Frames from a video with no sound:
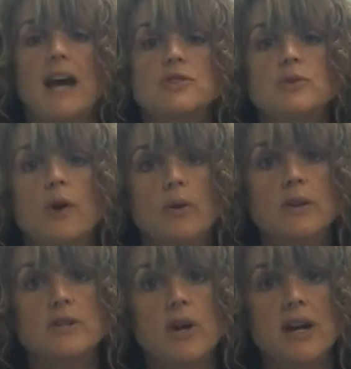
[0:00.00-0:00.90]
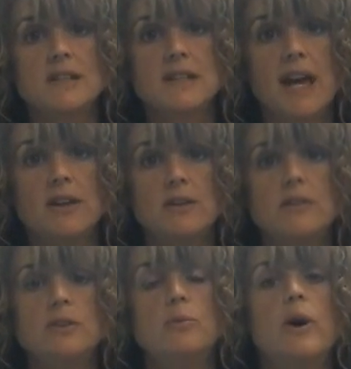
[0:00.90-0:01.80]
As you go to the dog's kennel,
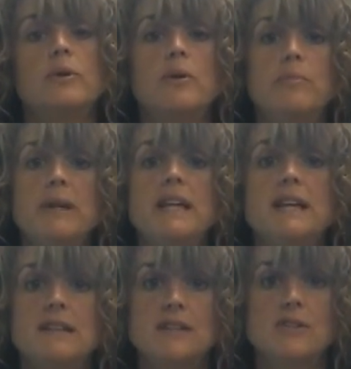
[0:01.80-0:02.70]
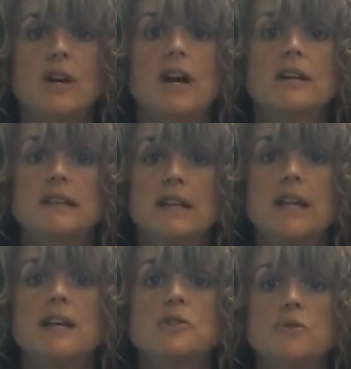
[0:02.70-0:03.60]
you want to immediately start
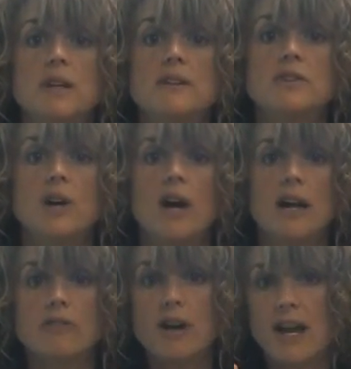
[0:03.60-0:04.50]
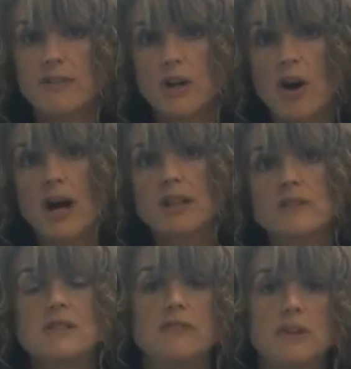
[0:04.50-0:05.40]
clicking and treating the dog for having all of
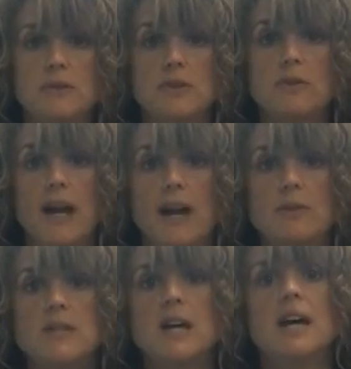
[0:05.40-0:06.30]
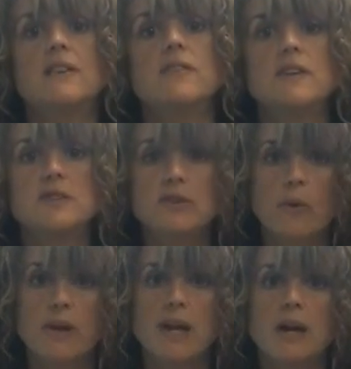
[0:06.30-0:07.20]
its feet on the ground. This is
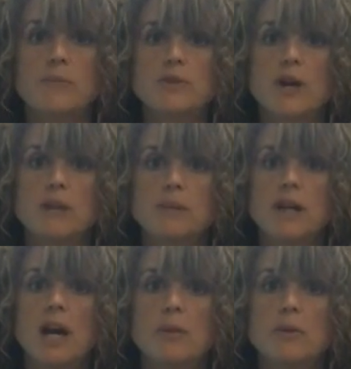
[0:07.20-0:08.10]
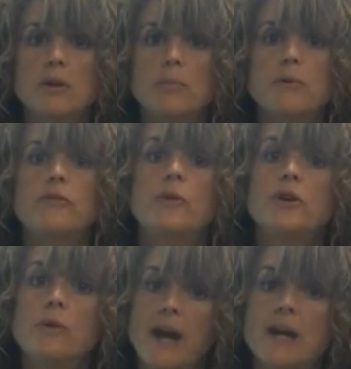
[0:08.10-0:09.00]
going to help the dog be calmer before
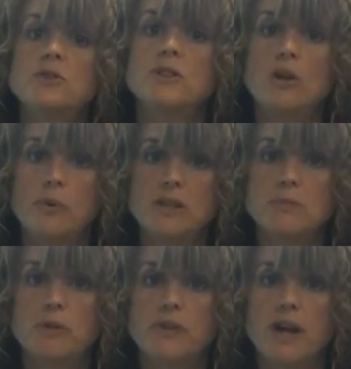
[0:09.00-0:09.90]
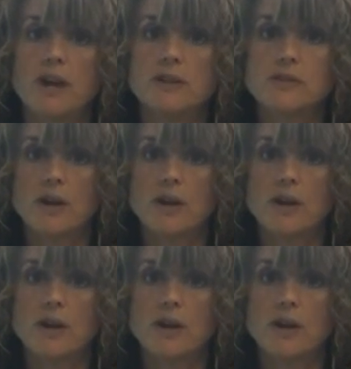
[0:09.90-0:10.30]
you actually go in to put the harness